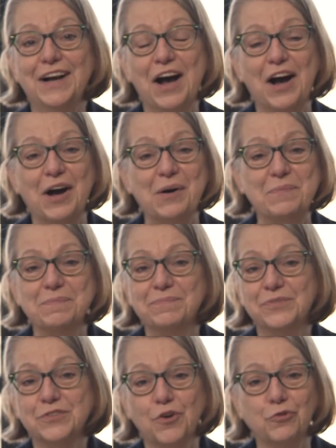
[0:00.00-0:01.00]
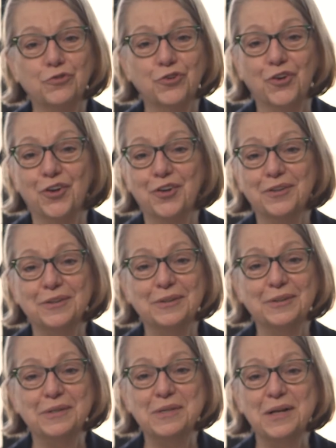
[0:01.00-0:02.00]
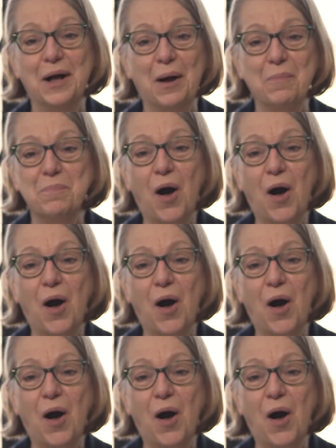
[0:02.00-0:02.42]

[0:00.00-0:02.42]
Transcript: uh, social uh,